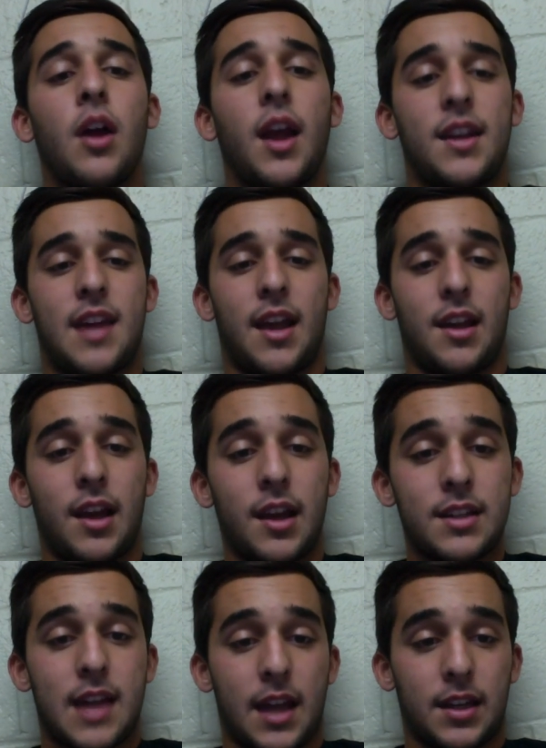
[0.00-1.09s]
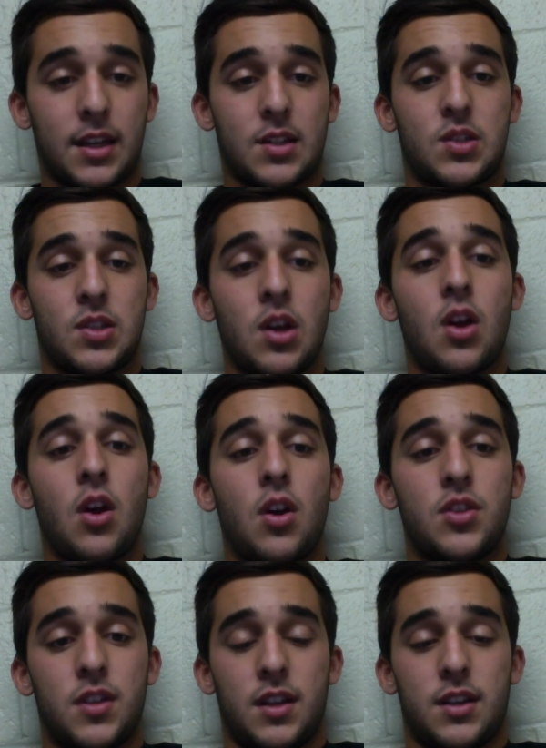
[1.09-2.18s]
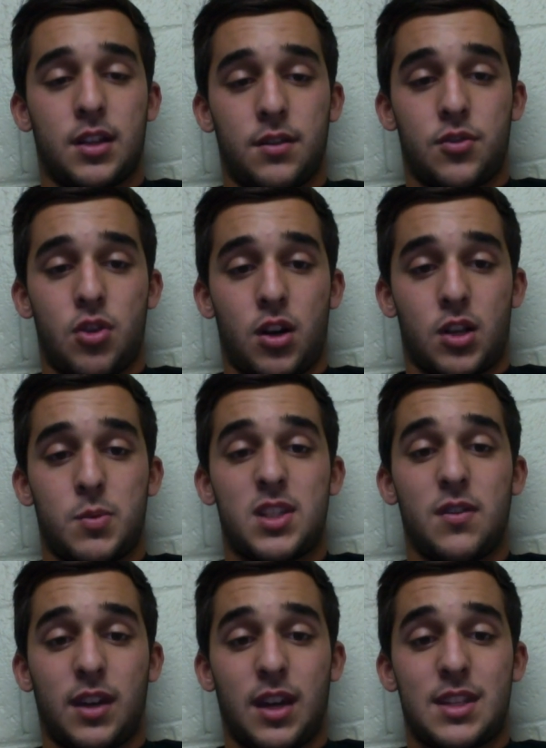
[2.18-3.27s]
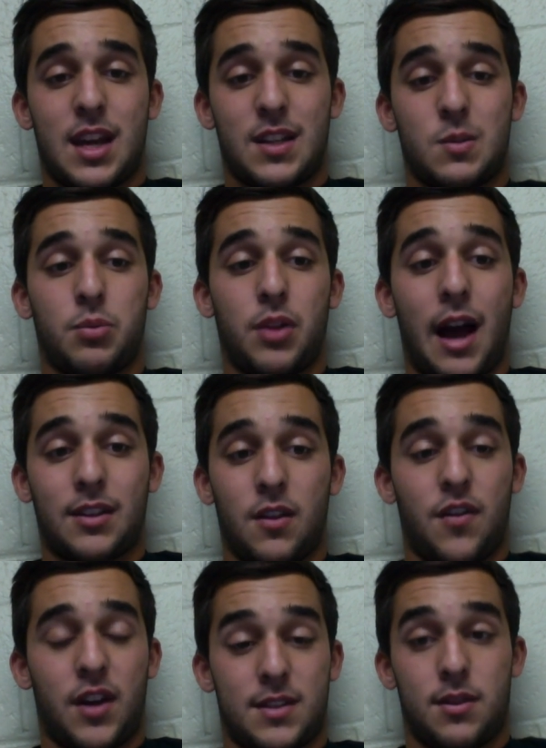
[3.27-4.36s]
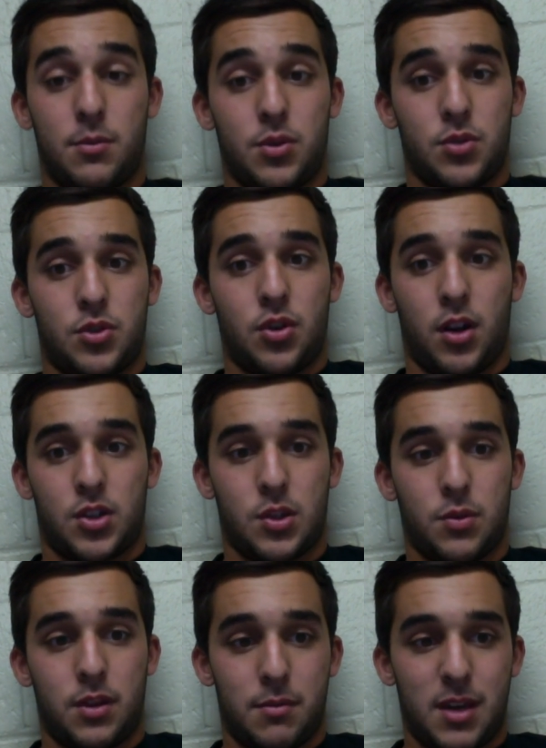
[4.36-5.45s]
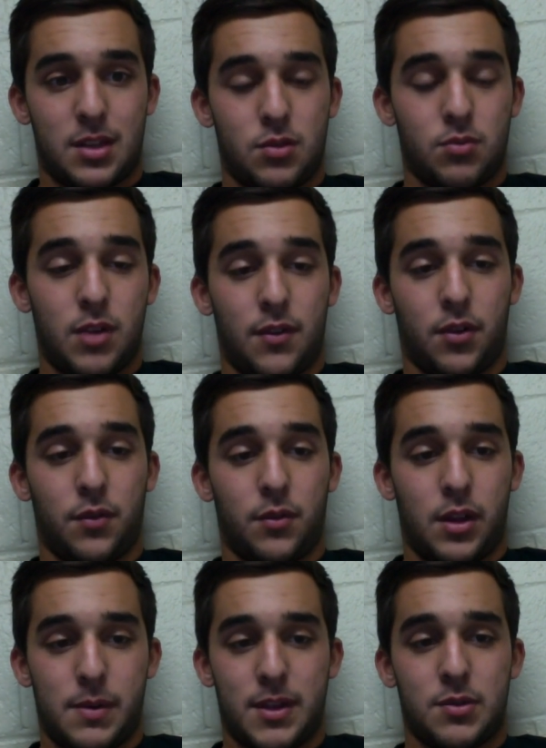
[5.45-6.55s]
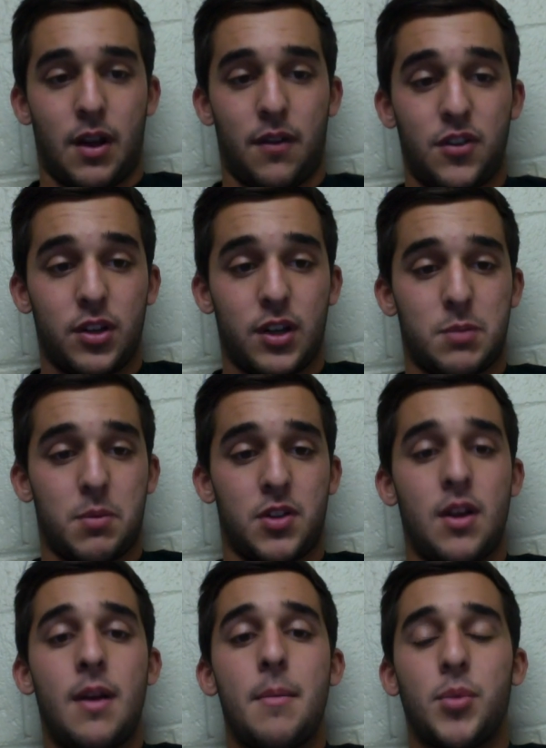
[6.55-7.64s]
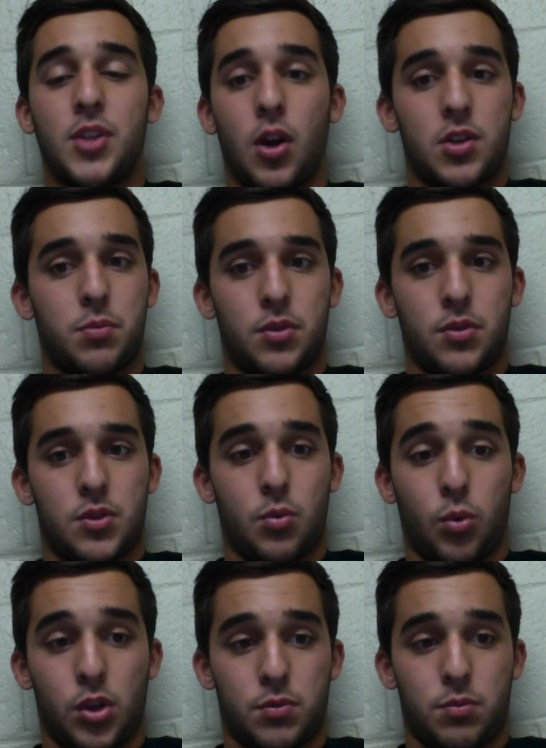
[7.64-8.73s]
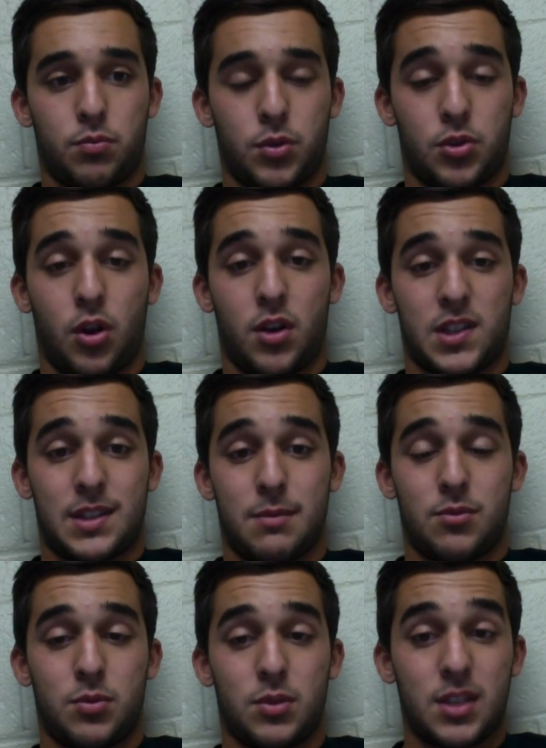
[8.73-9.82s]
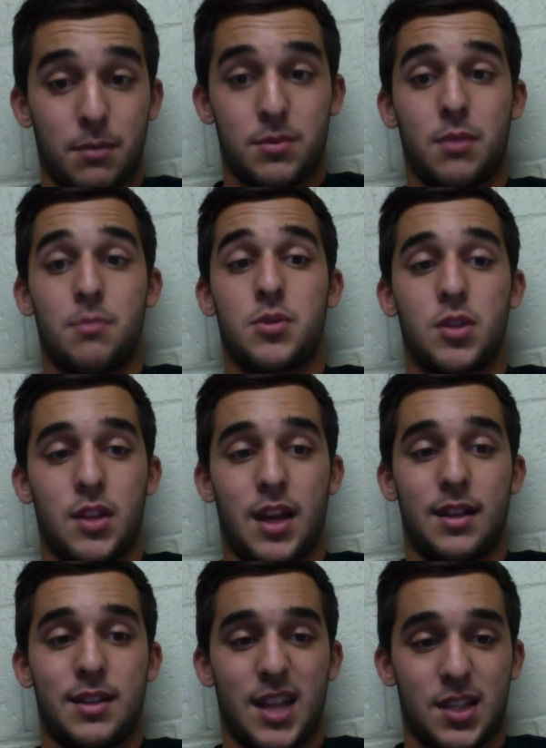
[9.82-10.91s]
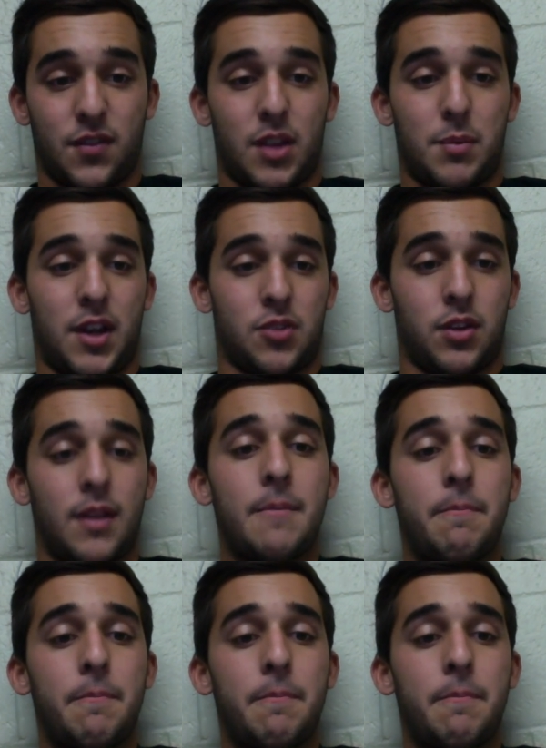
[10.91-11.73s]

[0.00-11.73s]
Antagonists to the addictive drug. Specific antagonists block the effects of the abused drug, so it makes you not feel it as much. But they also produce the worst withdrawal symptoms. They intensify them actually.